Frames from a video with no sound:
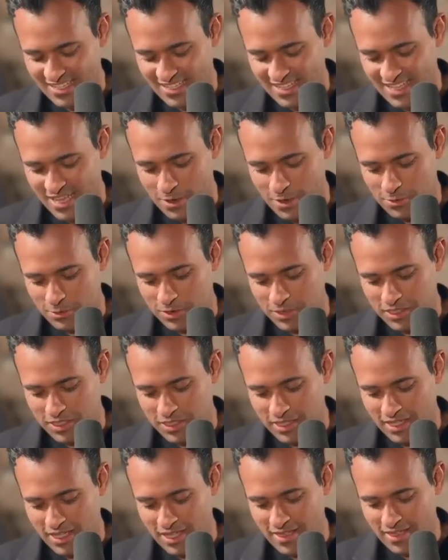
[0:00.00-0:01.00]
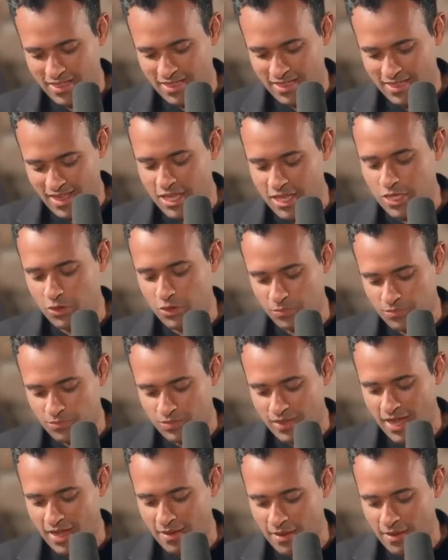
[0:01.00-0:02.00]
yeah. Well, thank you.
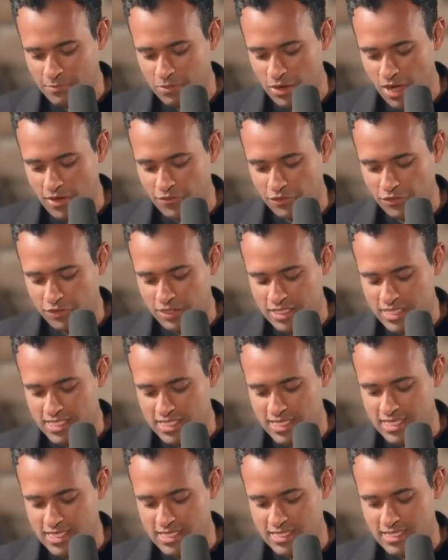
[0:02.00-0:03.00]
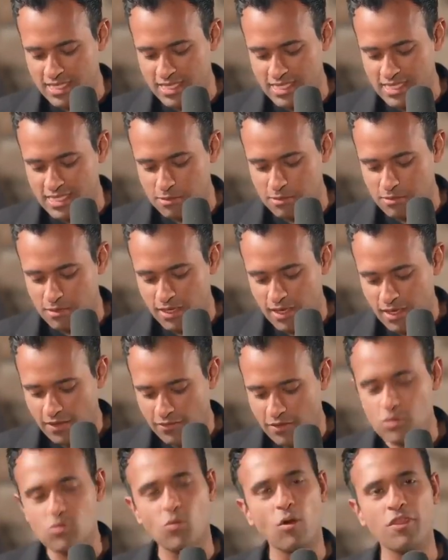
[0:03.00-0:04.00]
I'm grateful for this, because
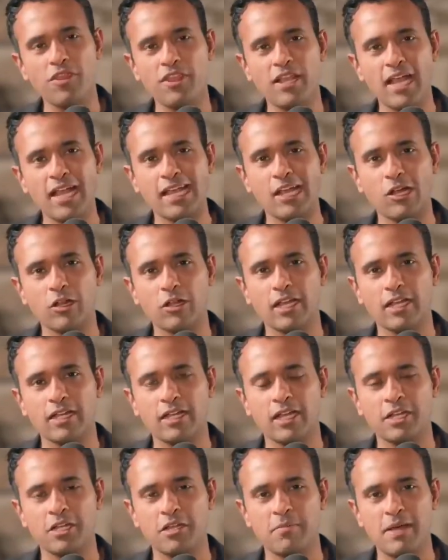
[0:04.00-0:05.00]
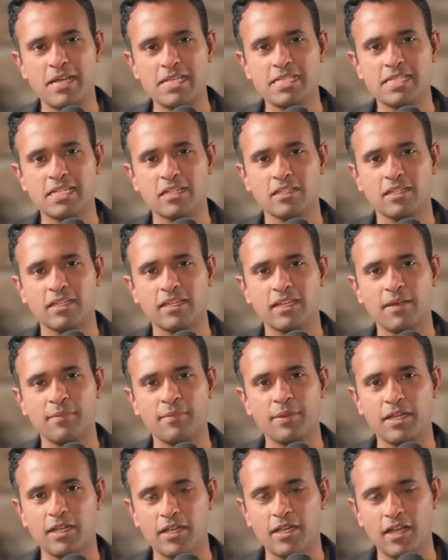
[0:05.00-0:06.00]
there's one thing I care to get done domestically. I
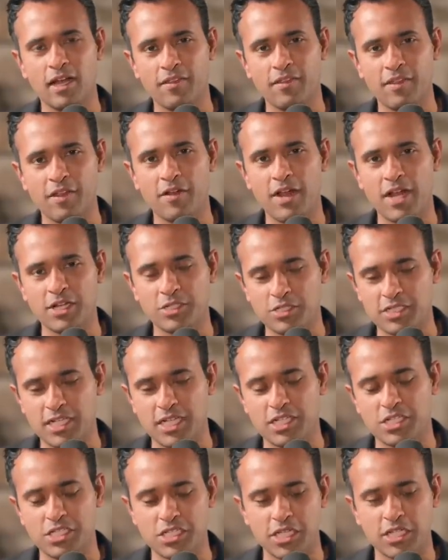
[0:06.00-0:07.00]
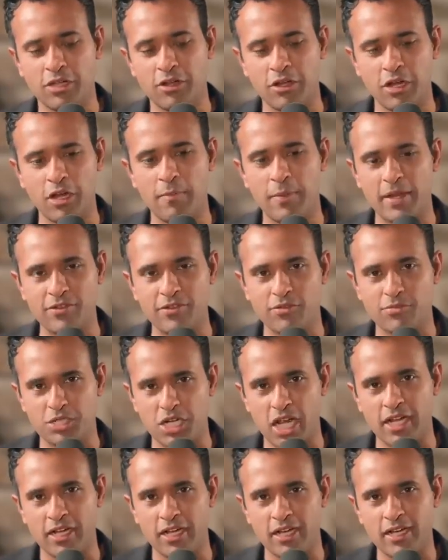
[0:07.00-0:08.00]
mean, on the international stage, is declaring independence from
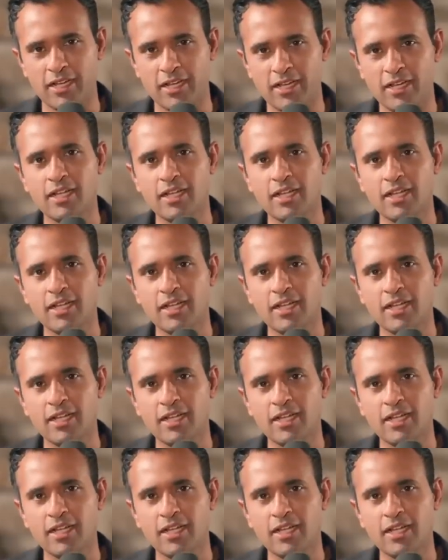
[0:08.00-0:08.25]
China.